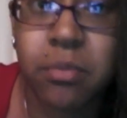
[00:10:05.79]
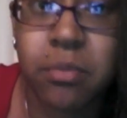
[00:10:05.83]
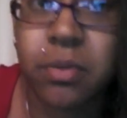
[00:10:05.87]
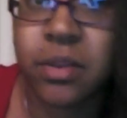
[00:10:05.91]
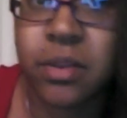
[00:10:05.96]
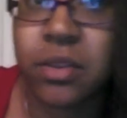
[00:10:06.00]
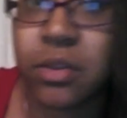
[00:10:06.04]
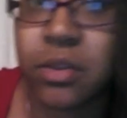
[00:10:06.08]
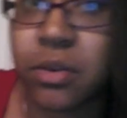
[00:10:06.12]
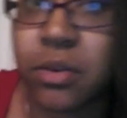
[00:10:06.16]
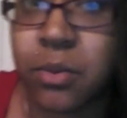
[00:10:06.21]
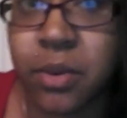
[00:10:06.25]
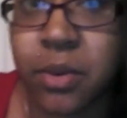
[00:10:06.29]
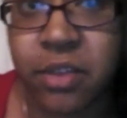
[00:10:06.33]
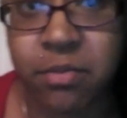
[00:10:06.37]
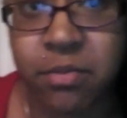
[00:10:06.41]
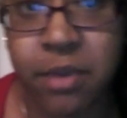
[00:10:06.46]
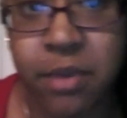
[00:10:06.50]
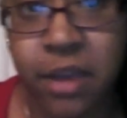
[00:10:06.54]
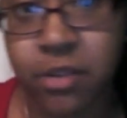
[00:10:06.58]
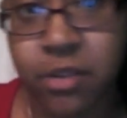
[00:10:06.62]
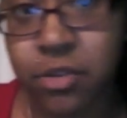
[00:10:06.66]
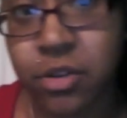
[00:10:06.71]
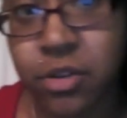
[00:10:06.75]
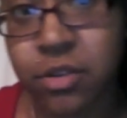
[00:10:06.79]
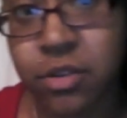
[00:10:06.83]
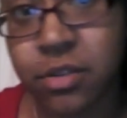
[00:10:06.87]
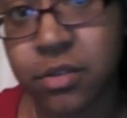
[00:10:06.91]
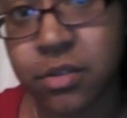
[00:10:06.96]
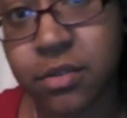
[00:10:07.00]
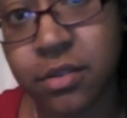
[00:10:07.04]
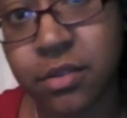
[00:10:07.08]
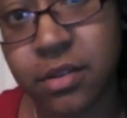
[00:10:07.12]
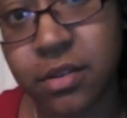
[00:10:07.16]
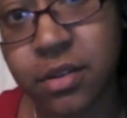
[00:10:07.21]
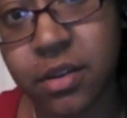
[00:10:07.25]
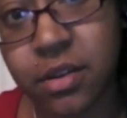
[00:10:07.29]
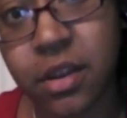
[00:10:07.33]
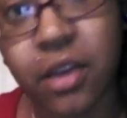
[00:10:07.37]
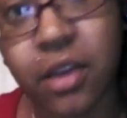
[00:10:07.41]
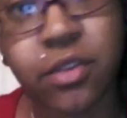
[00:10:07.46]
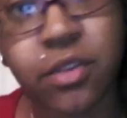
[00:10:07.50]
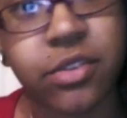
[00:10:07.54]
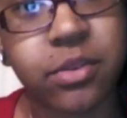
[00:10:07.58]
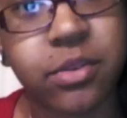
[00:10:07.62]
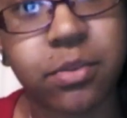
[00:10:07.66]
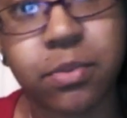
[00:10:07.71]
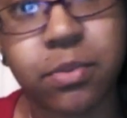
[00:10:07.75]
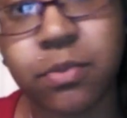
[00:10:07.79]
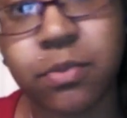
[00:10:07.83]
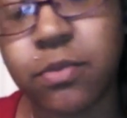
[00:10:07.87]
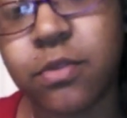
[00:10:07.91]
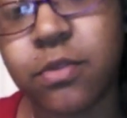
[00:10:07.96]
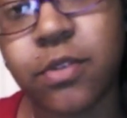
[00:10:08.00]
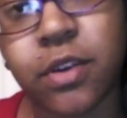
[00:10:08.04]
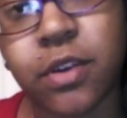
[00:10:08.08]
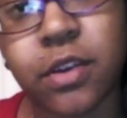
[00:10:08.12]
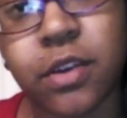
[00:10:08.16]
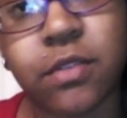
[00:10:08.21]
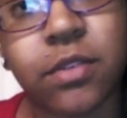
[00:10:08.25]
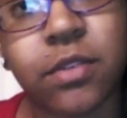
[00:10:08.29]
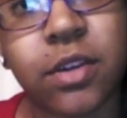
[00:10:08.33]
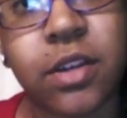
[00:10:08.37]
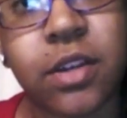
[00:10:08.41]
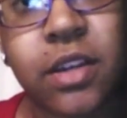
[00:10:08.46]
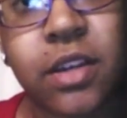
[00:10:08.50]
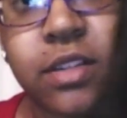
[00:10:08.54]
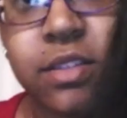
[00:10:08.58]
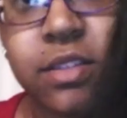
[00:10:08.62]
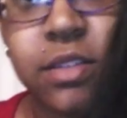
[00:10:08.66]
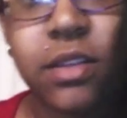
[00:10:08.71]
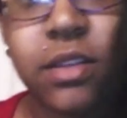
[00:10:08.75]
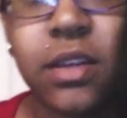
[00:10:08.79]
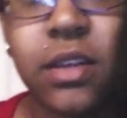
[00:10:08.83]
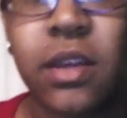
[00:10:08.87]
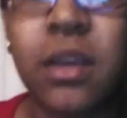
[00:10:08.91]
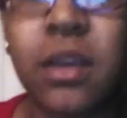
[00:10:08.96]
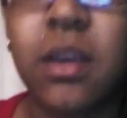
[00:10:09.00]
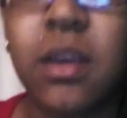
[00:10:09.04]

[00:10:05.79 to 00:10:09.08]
but the wave pattern held up very, very nicely.